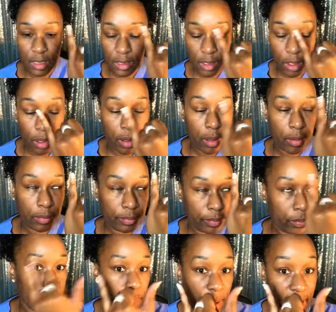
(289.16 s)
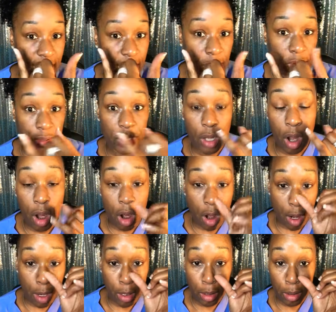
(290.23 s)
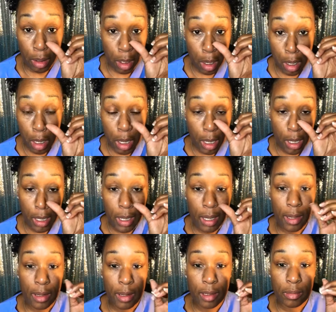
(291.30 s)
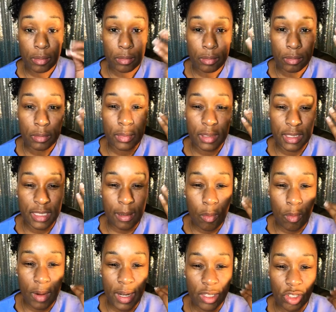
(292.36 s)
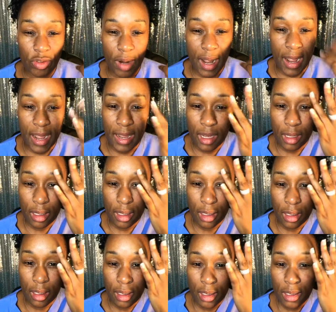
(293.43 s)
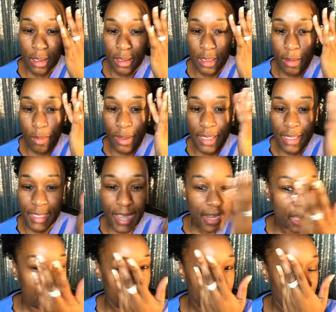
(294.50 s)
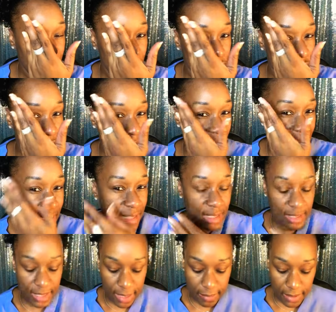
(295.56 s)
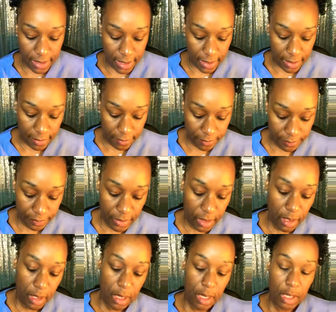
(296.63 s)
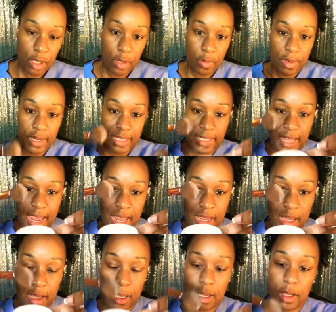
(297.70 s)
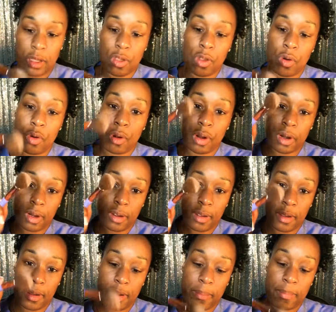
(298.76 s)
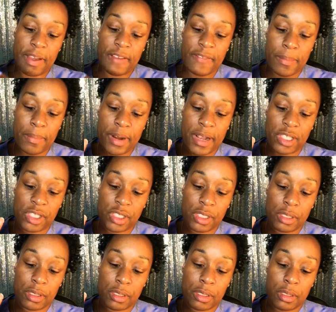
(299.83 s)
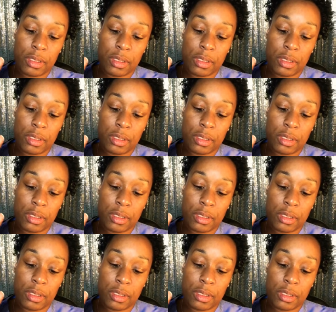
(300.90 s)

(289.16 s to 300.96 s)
your brows are somewhat dry, somewhat tacky, but dry at the same time. You want to take your puffy brush